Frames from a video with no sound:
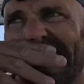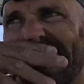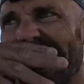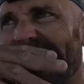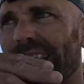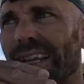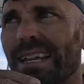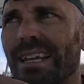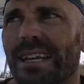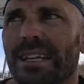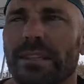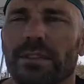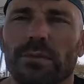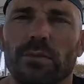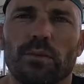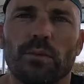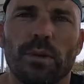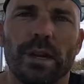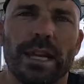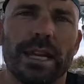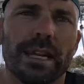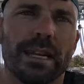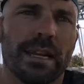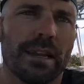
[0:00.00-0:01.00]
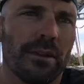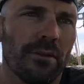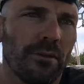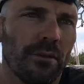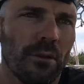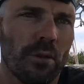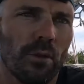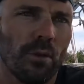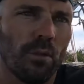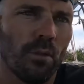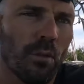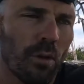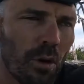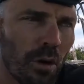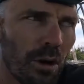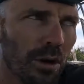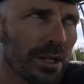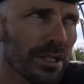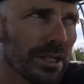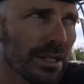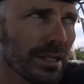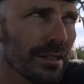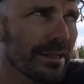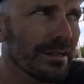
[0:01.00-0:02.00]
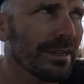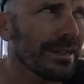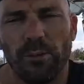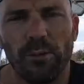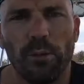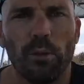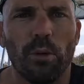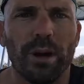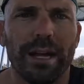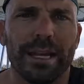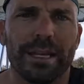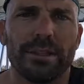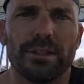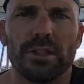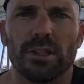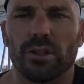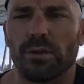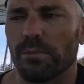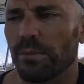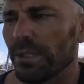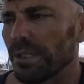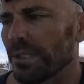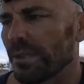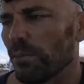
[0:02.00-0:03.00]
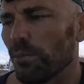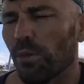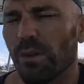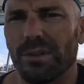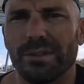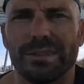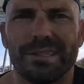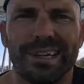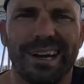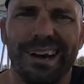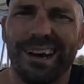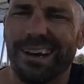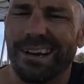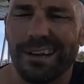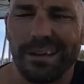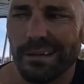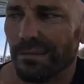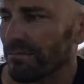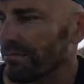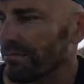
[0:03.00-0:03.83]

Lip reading: it is reading for what instruments and what data.